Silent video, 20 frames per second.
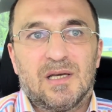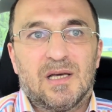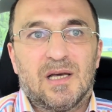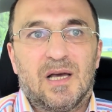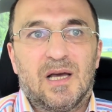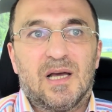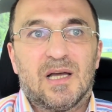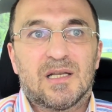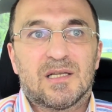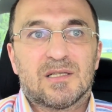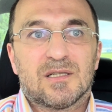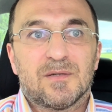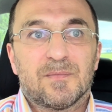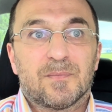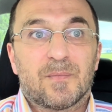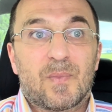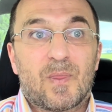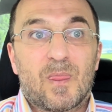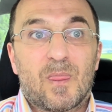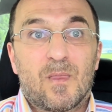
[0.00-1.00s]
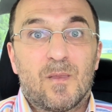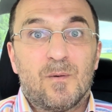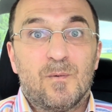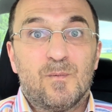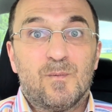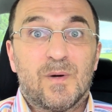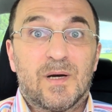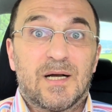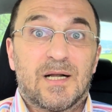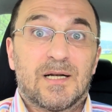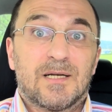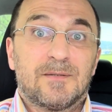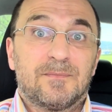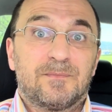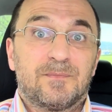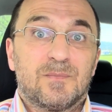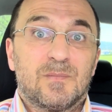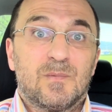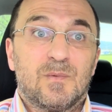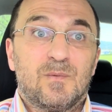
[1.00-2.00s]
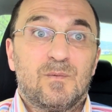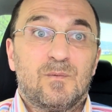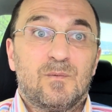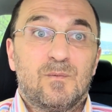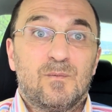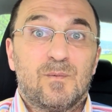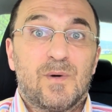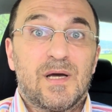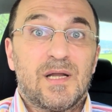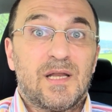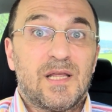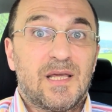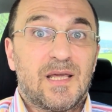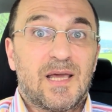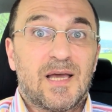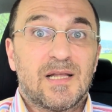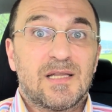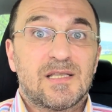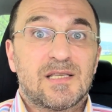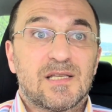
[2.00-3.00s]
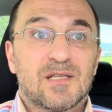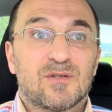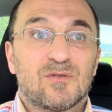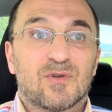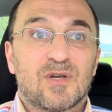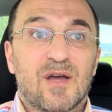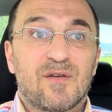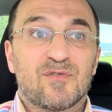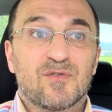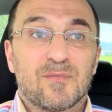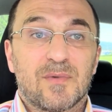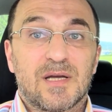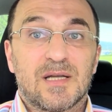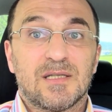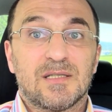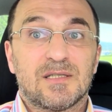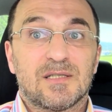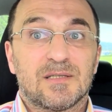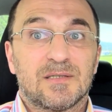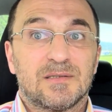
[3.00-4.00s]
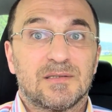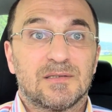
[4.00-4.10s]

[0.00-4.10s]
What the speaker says: And well, when he gets into government,